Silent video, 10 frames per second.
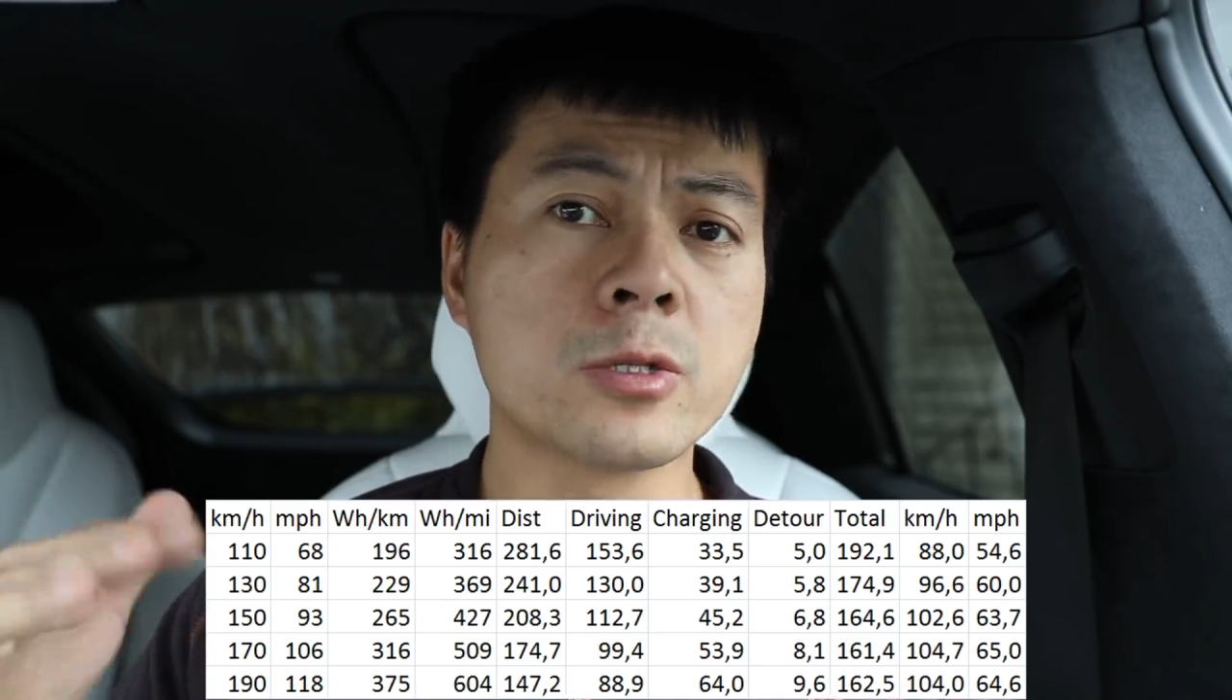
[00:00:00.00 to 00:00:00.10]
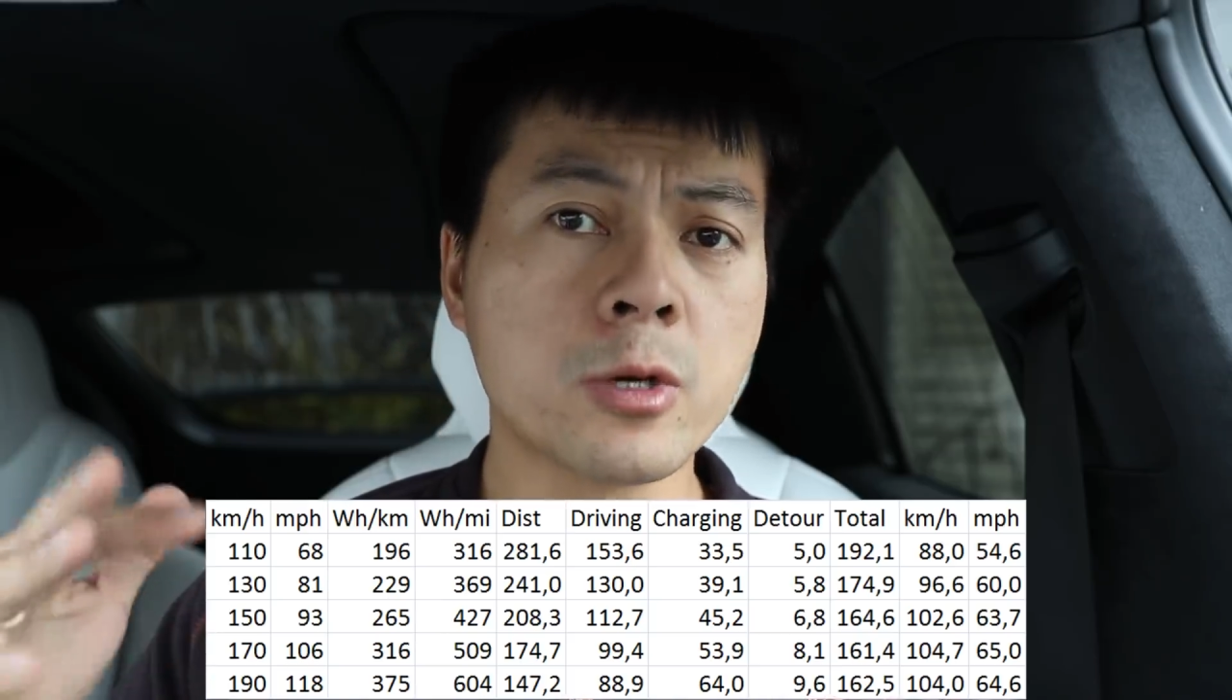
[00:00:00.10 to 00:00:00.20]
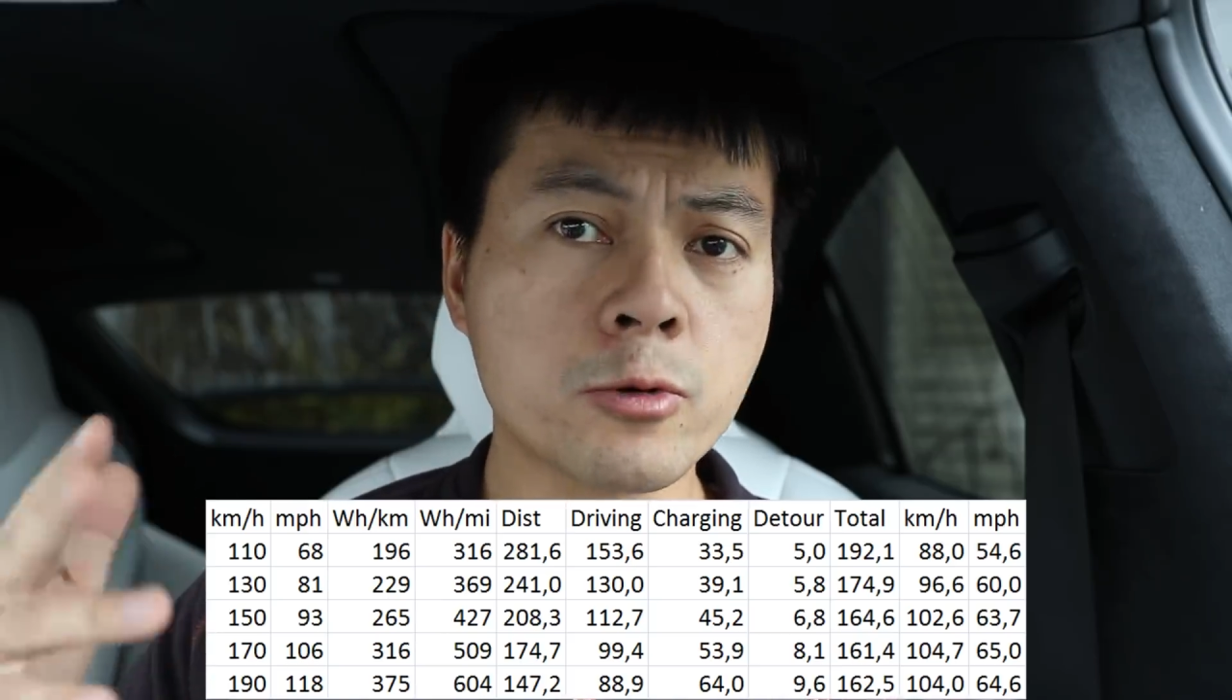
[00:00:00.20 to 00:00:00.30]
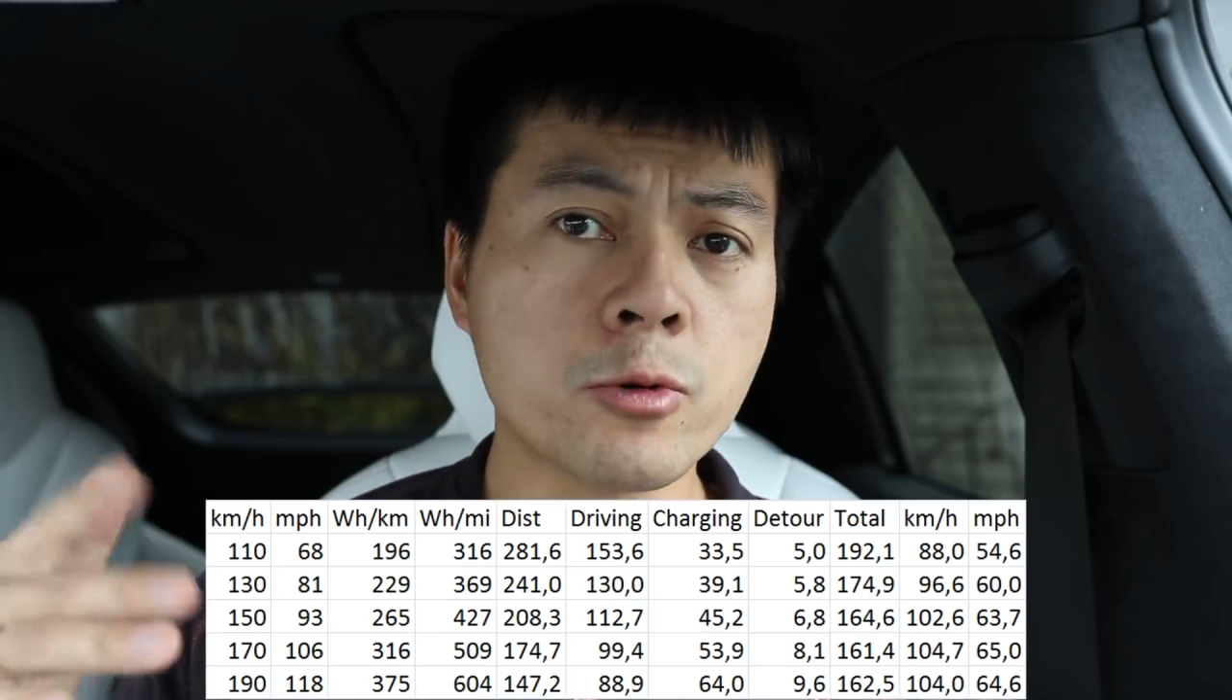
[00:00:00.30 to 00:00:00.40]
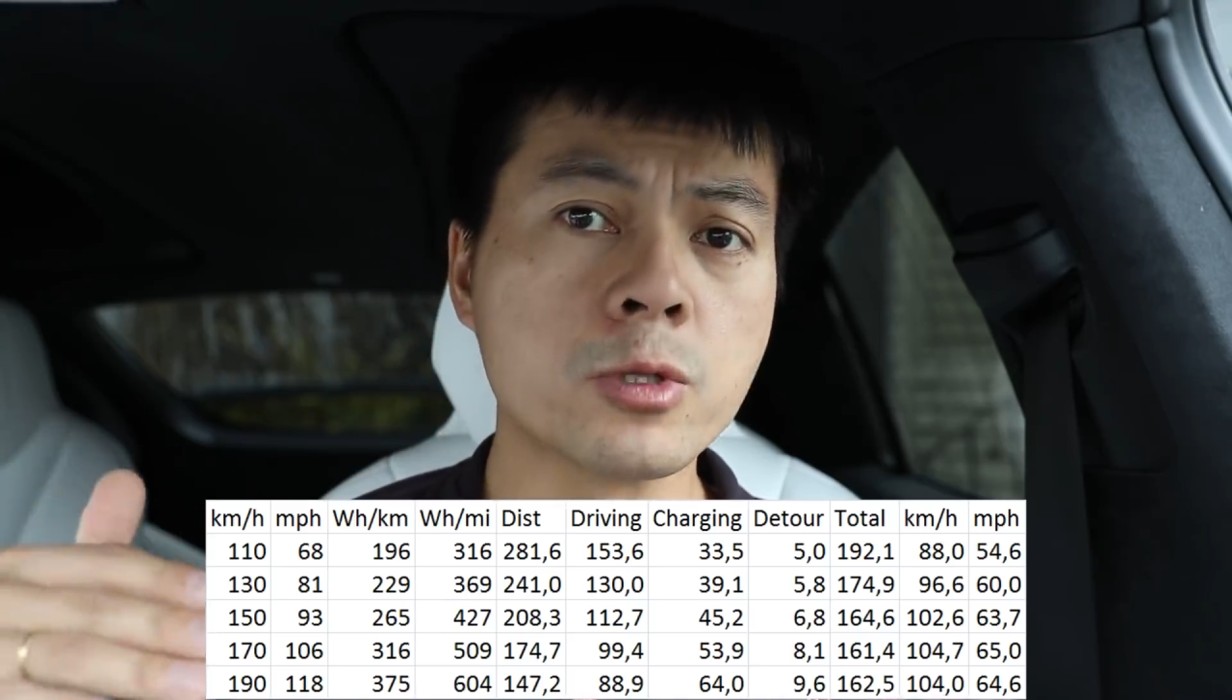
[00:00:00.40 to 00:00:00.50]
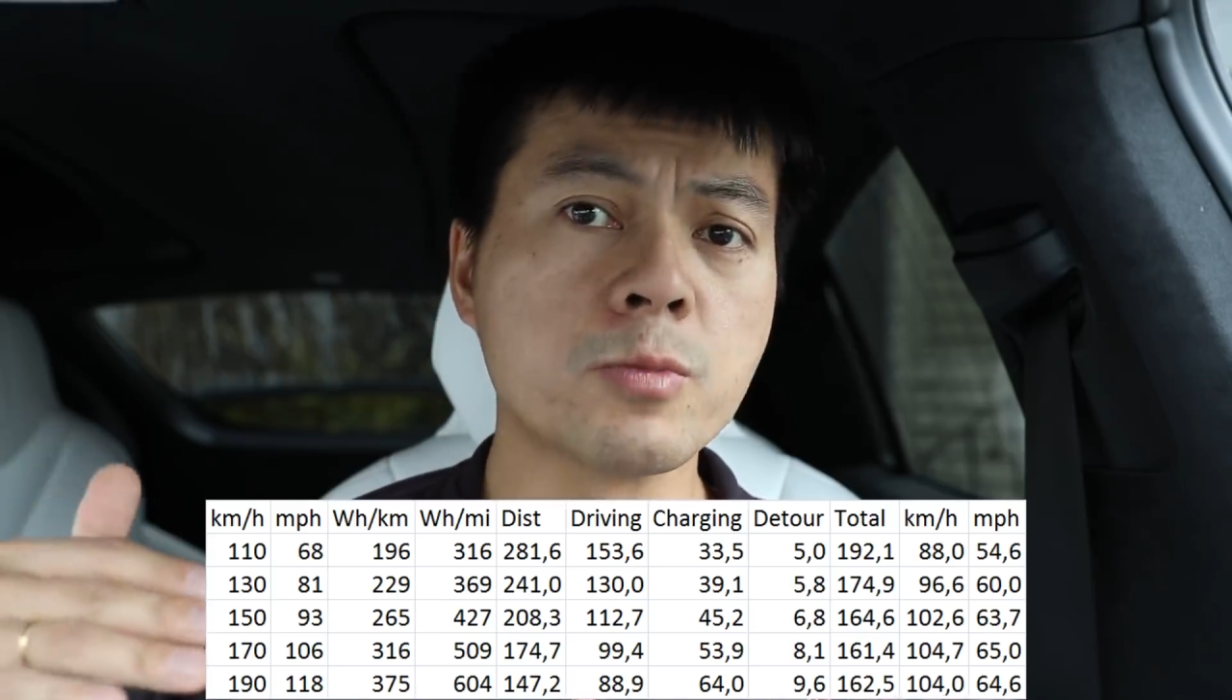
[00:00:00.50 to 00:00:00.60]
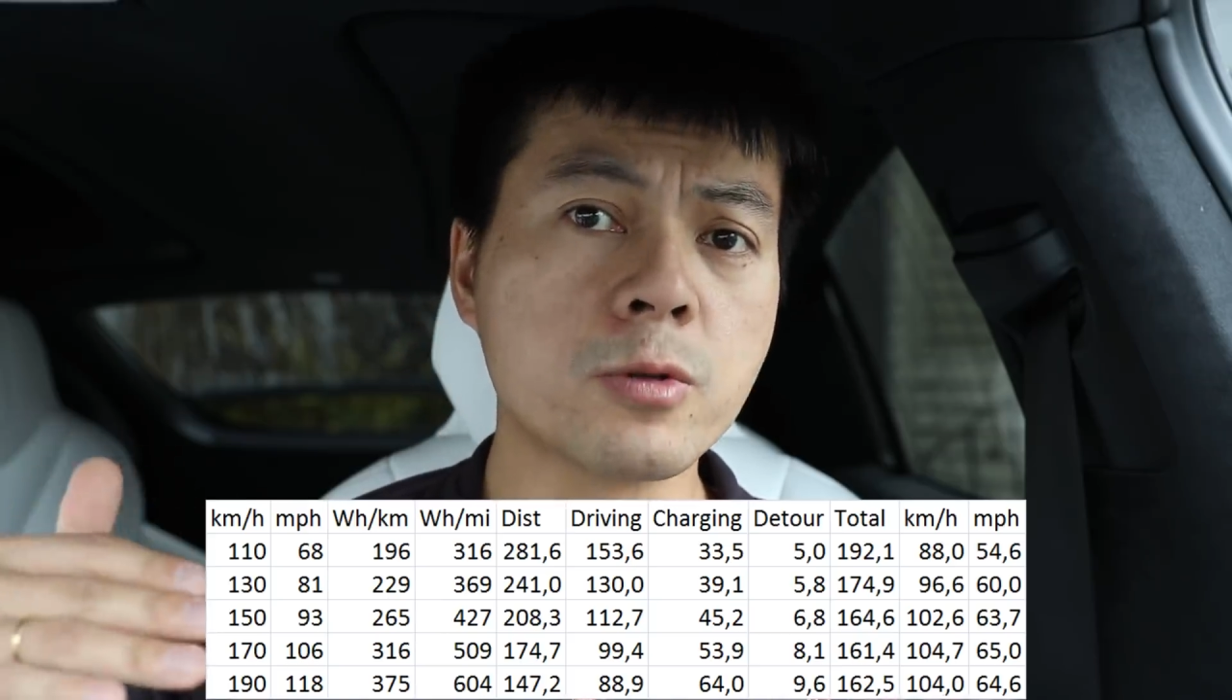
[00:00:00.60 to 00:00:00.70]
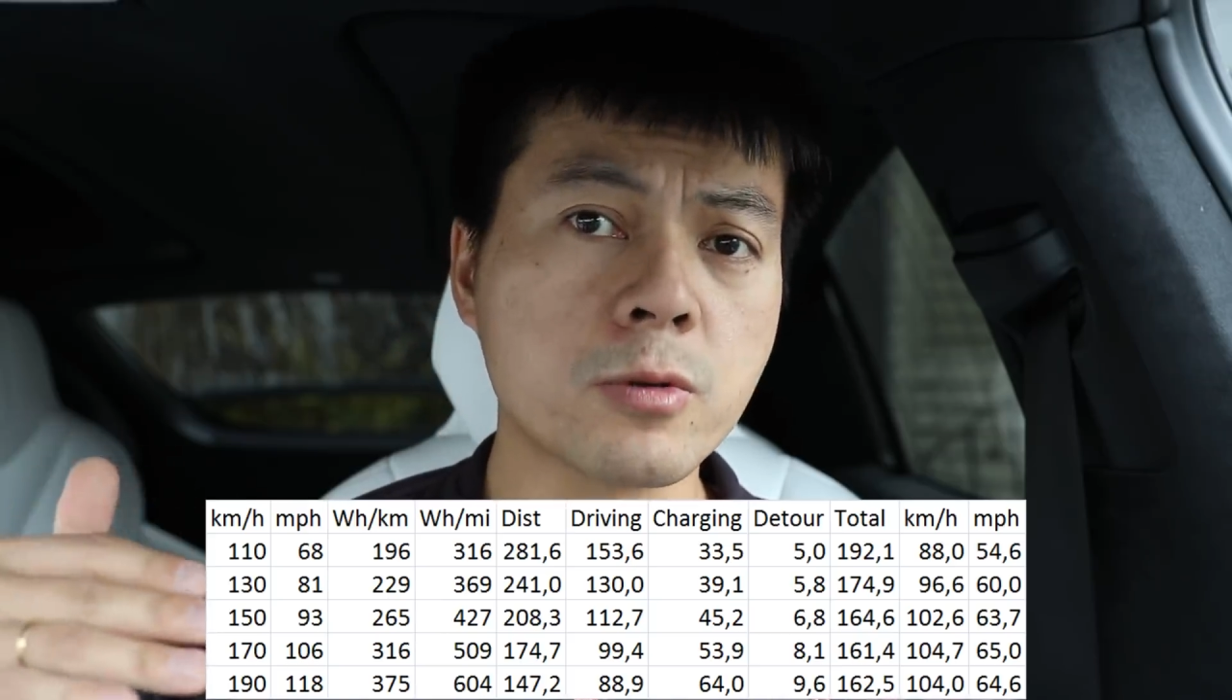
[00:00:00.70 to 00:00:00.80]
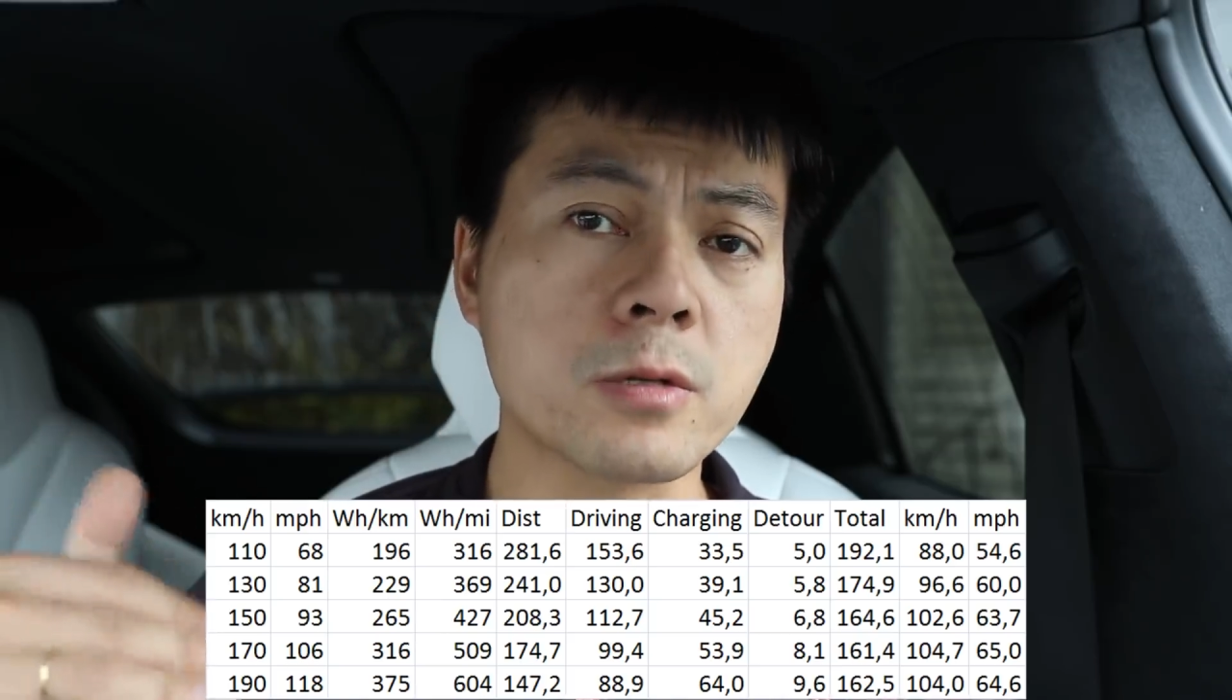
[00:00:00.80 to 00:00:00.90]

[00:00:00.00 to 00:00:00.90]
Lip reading: as you cruise between